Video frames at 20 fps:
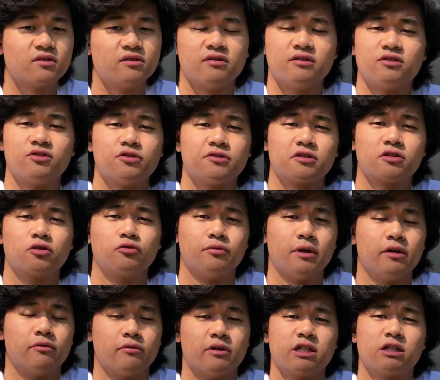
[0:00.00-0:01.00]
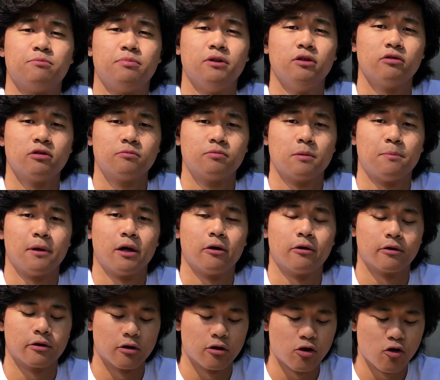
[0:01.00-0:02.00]
This is just a great recipe you can
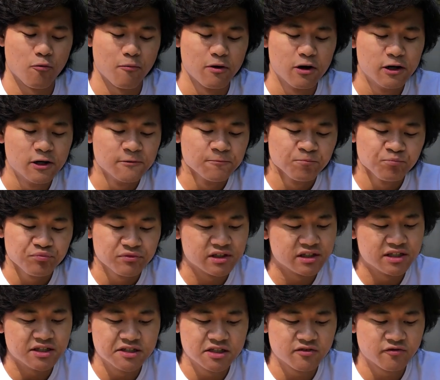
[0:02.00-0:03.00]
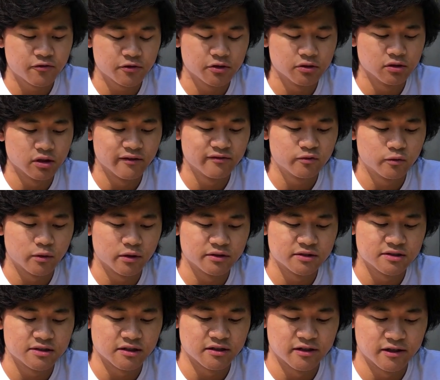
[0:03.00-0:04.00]
prepare at home. Easy for your loved
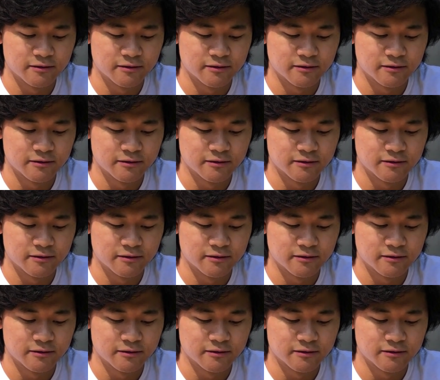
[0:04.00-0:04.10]
ones.